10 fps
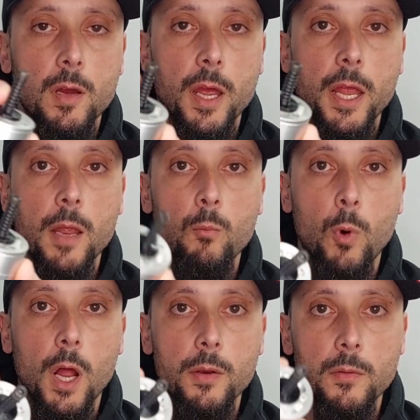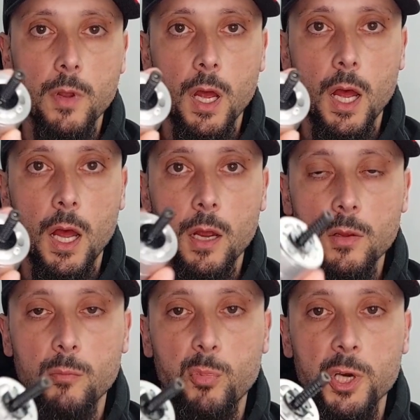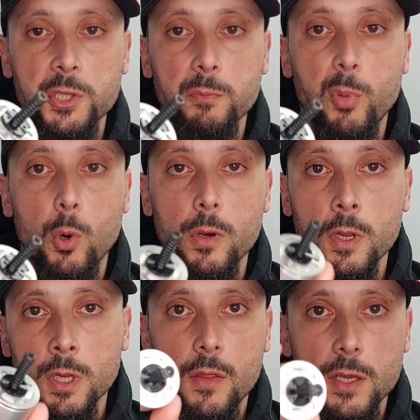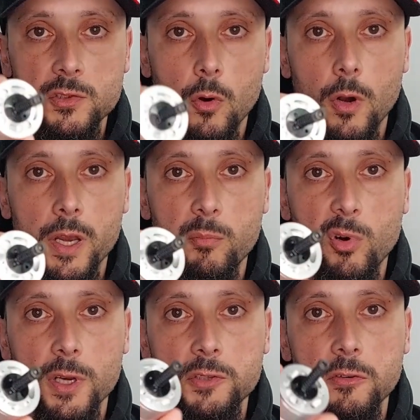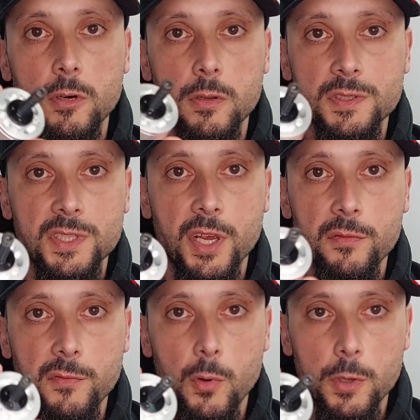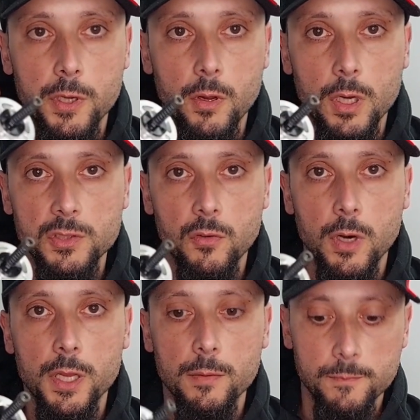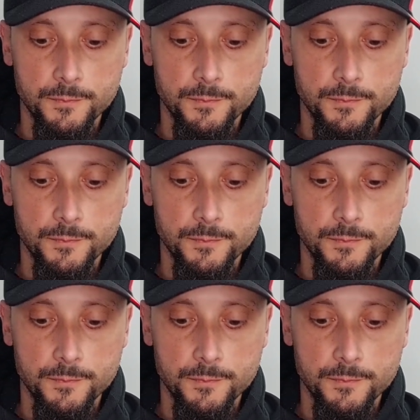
and 1 compression port that's already pre-drilled and set for you guys already.